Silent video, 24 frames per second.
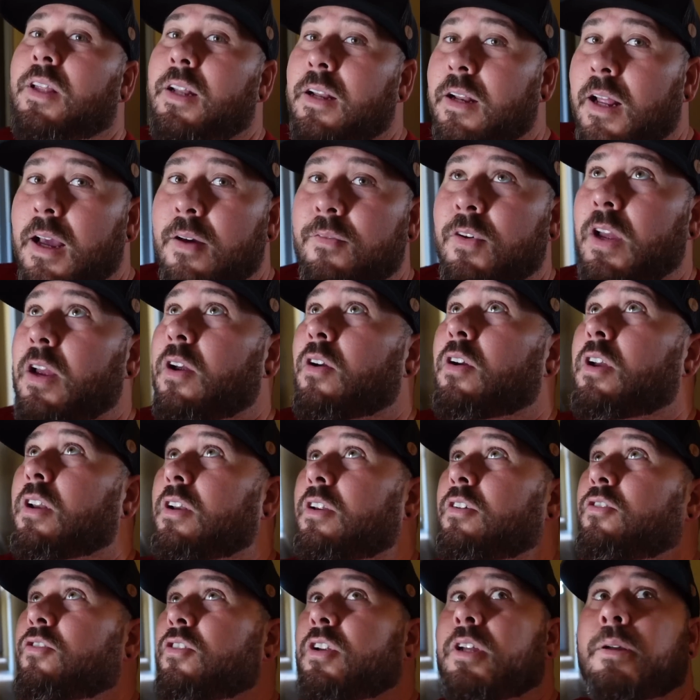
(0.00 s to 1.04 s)
didn't have air
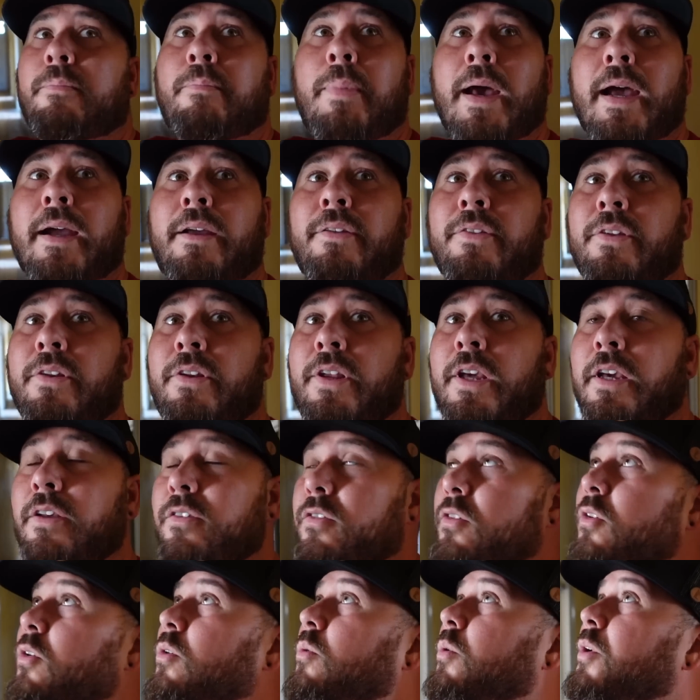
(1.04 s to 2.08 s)
conditioning back in the day,
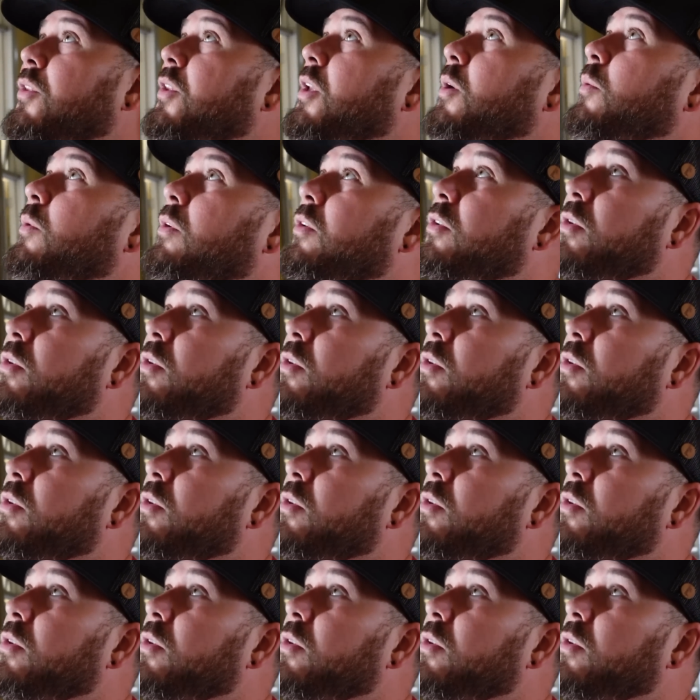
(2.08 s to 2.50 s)
so what they would